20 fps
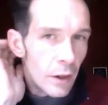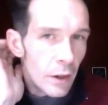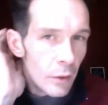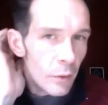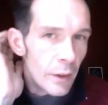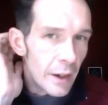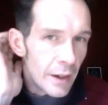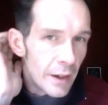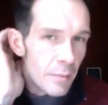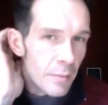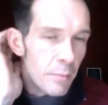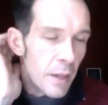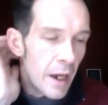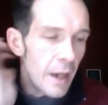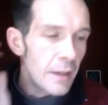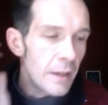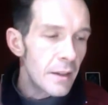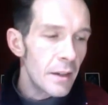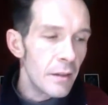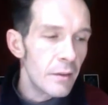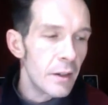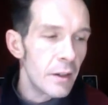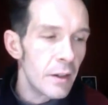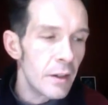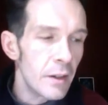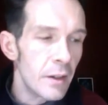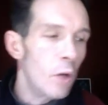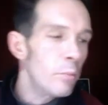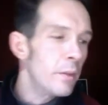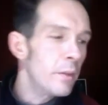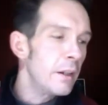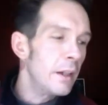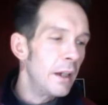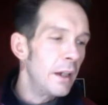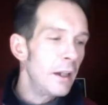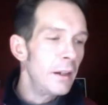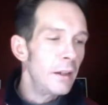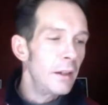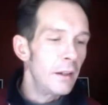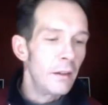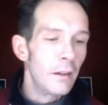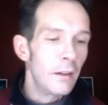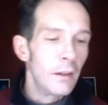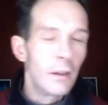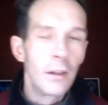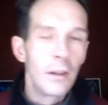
expansive and open-ended.